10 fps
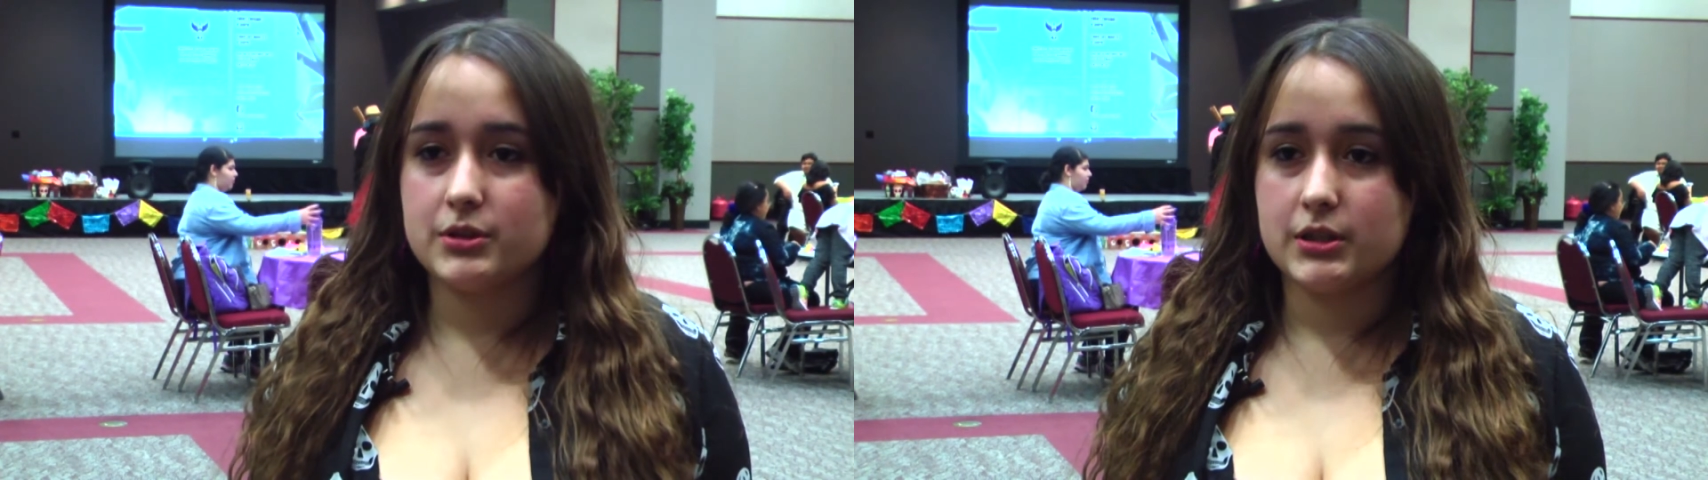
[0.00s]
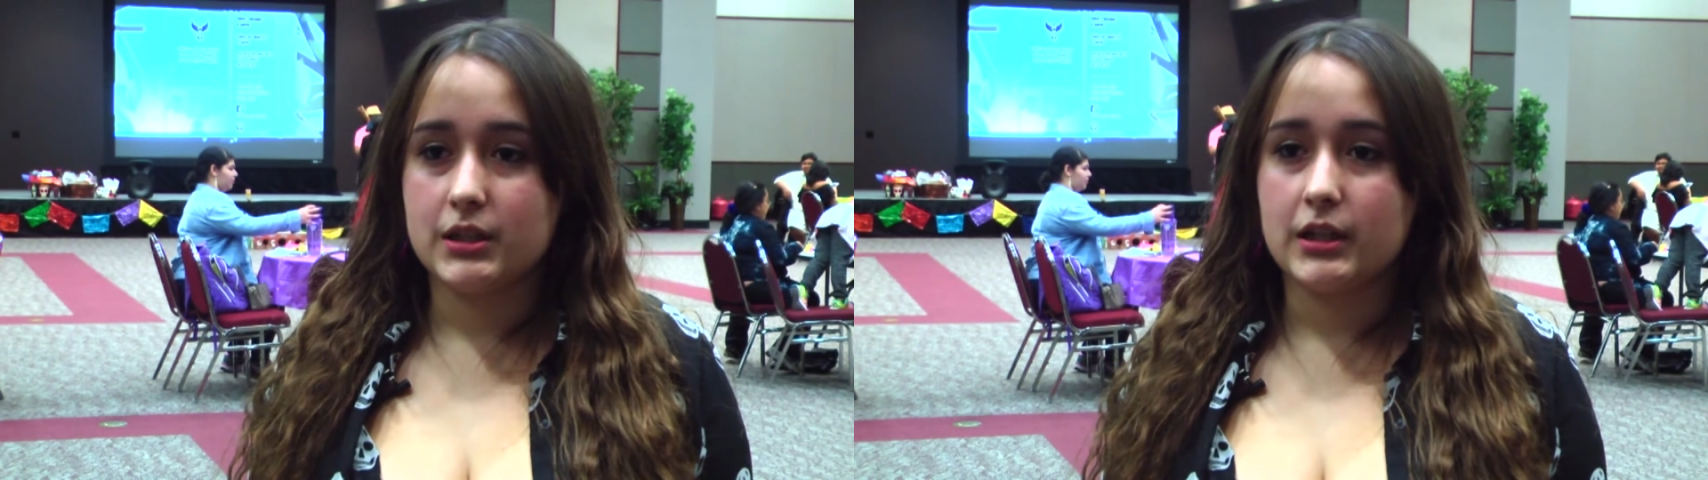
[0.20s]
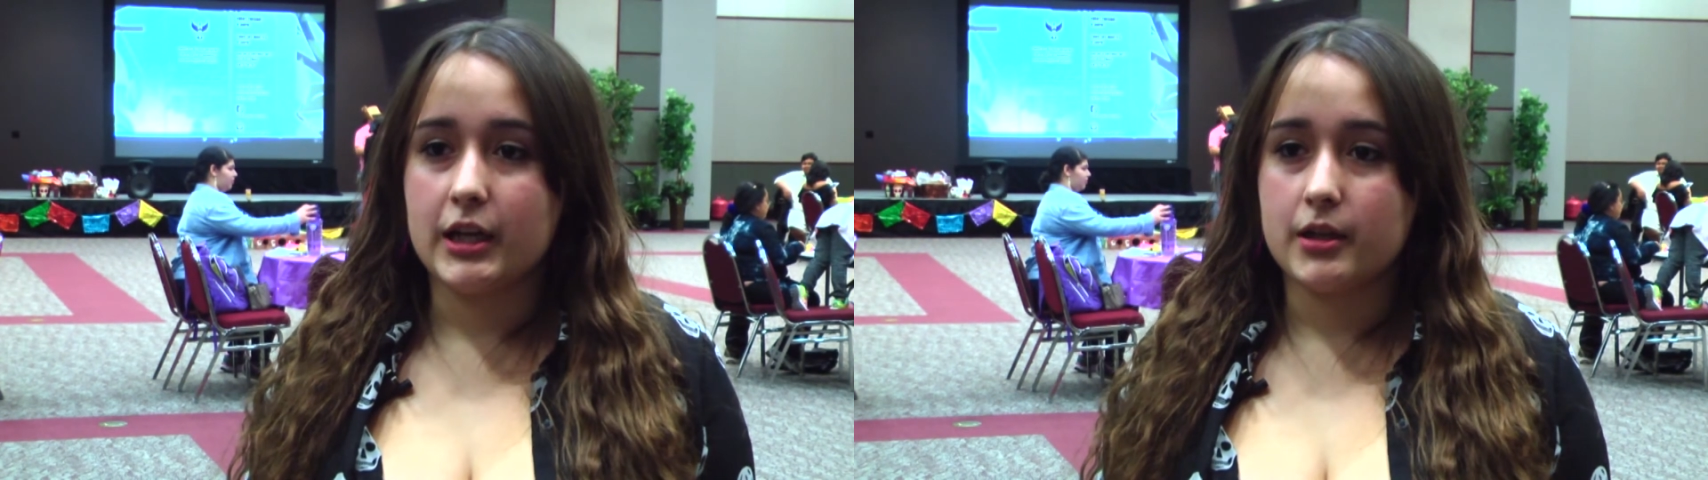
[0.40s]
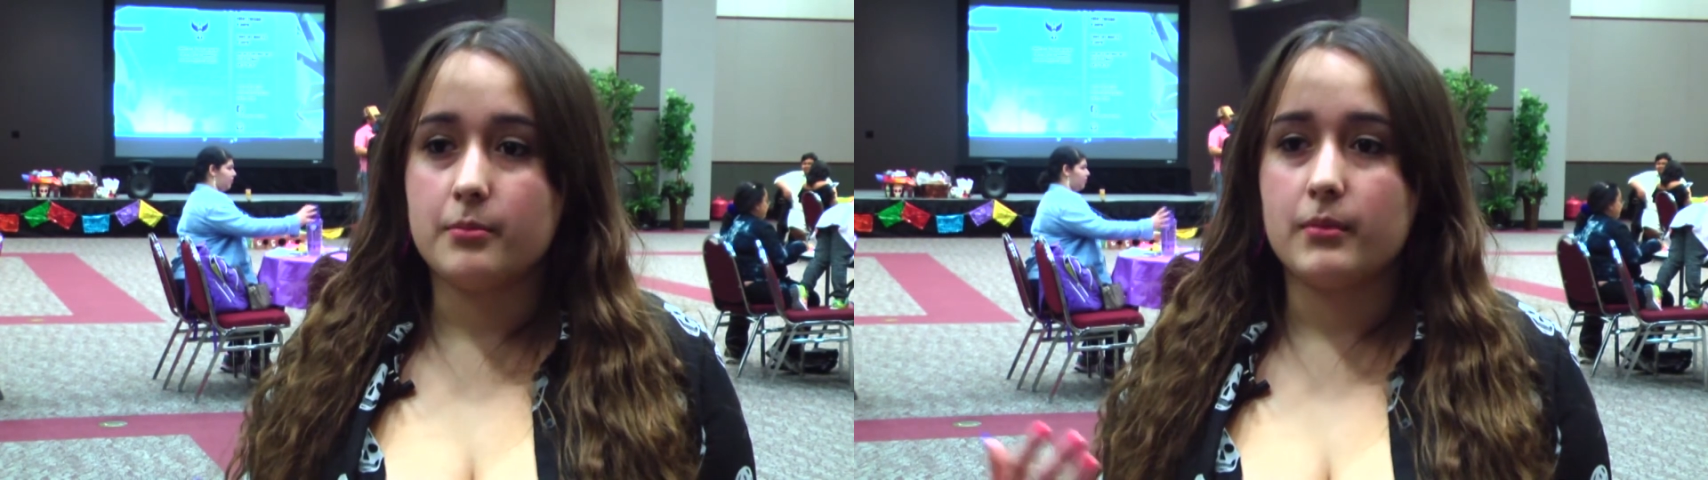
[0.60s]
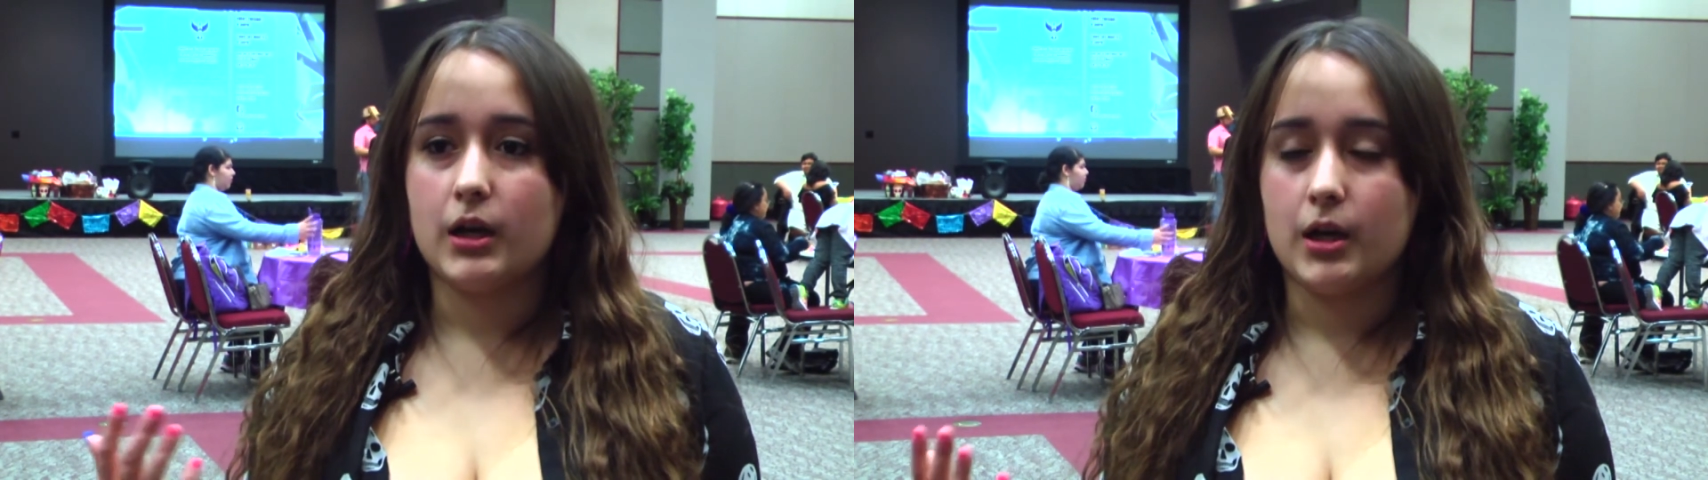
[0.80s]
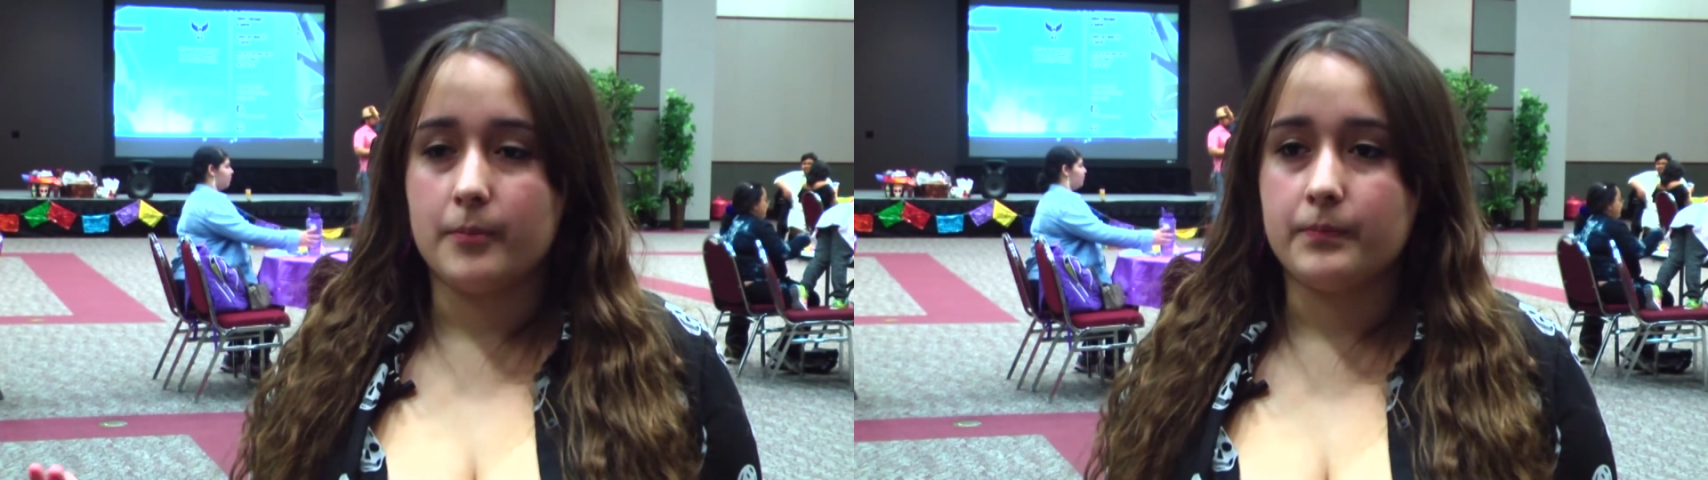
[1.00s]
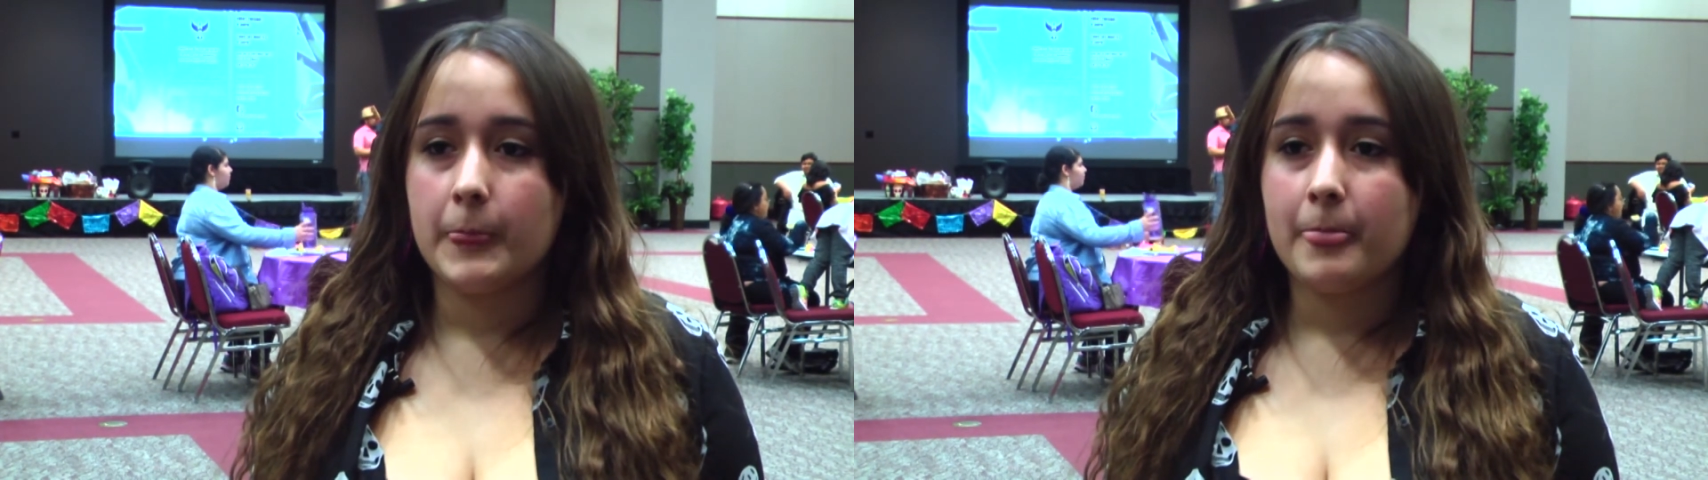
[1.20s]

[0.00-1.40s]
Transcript: to like um,